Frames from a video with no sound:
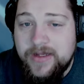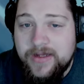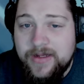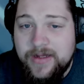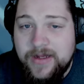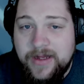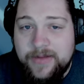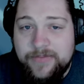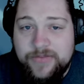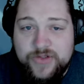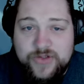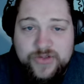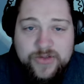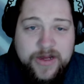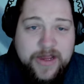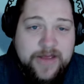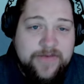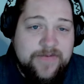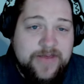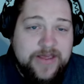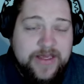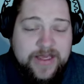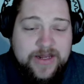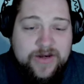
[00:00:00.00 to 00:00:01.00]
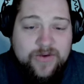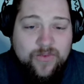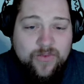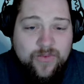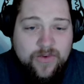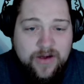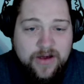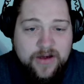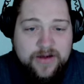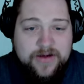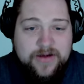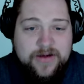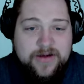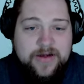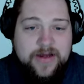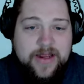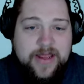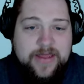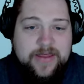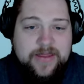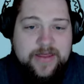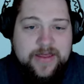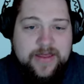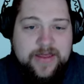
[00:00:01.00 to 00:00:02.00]
I'm driving in the water
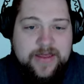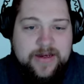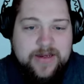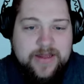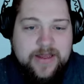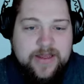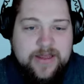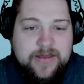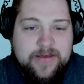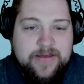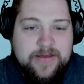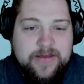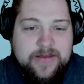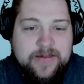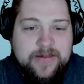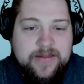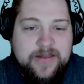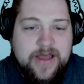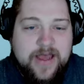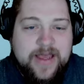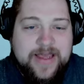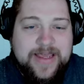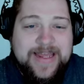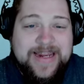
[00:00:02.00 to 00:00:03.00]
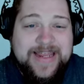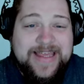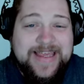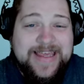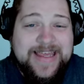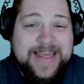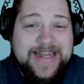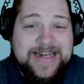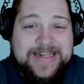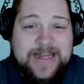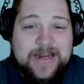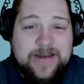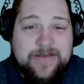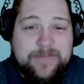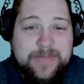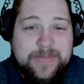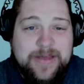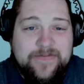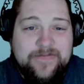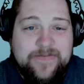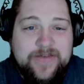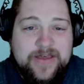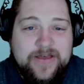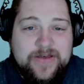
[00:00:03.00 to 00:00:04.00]
and then not getting kicked out of
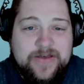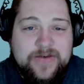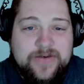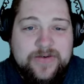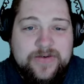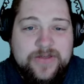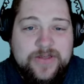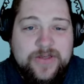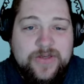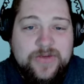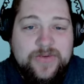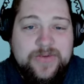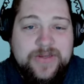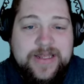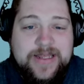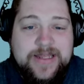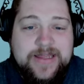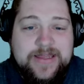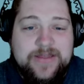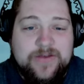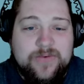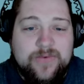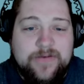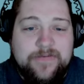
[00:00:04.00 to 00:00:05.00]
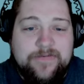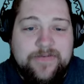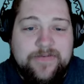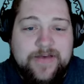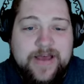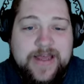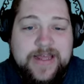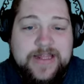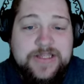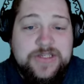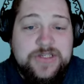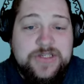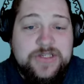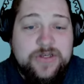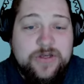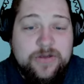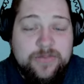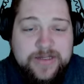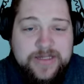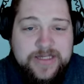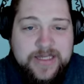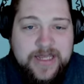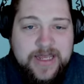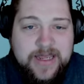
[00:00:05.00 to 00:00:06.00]
my vehicle, you need the refined
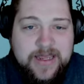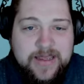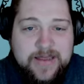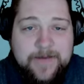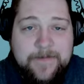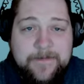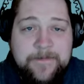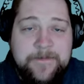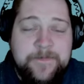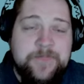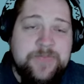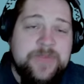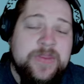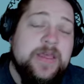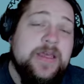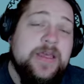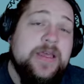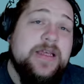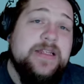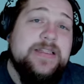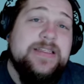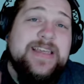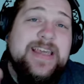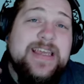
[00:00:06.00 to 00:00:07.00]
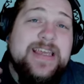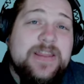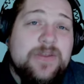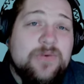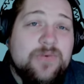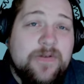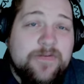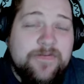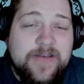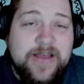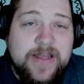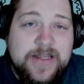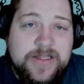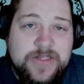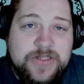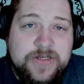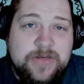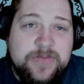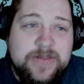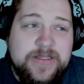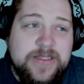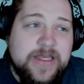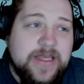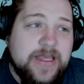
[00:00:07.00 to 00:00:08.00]
scuba tank. To get the refined
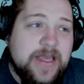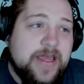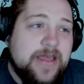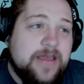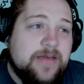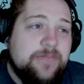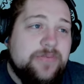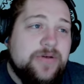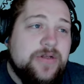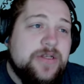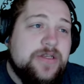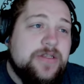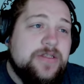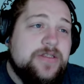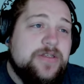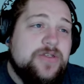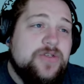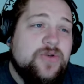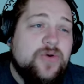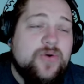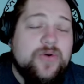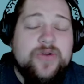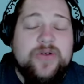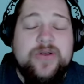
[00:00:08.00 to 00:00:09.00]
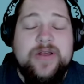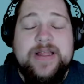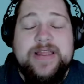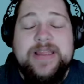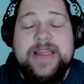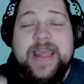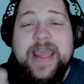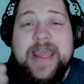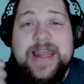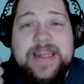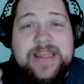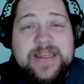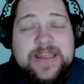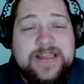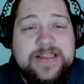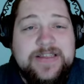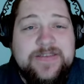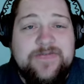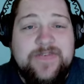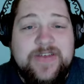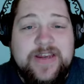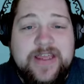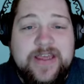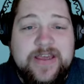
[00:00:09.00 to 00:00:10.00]
scuba tank, I can put a tutorial at the end of
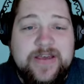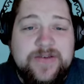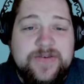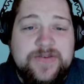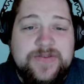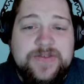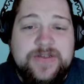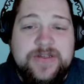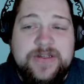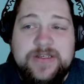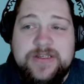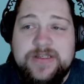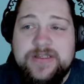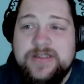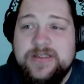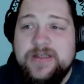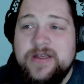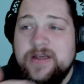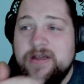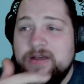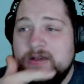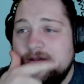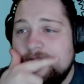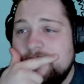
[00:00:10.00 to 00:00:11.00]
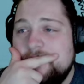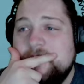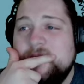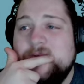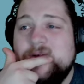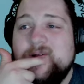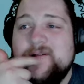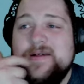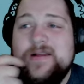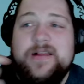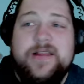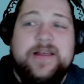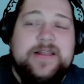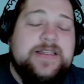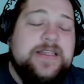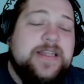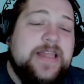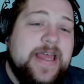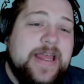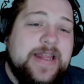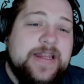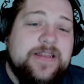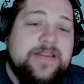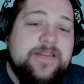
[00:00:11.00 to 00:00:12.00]
this video, so just click to
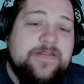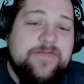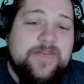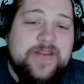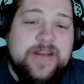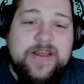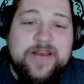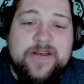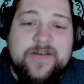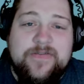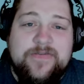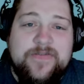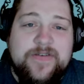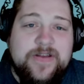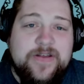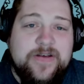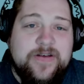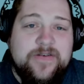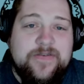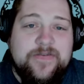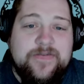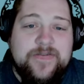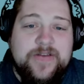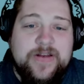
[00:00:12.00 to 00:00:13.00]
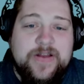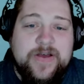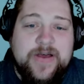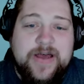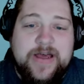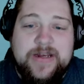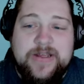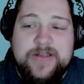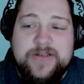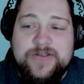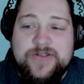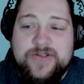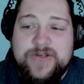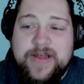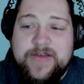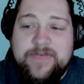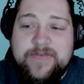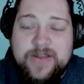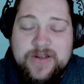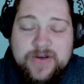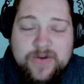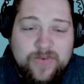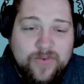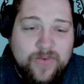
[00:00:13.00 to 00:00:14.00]
the end of the video if you don't know how to
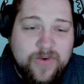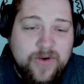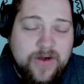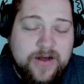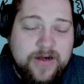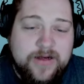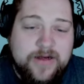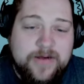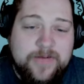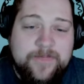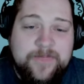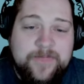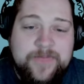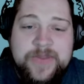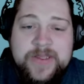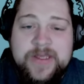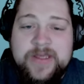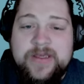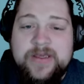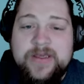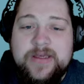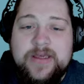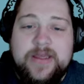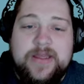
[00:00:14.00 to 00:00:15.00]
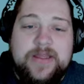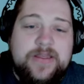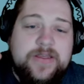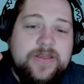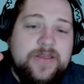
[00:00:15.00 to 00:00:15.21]
drive in the water. It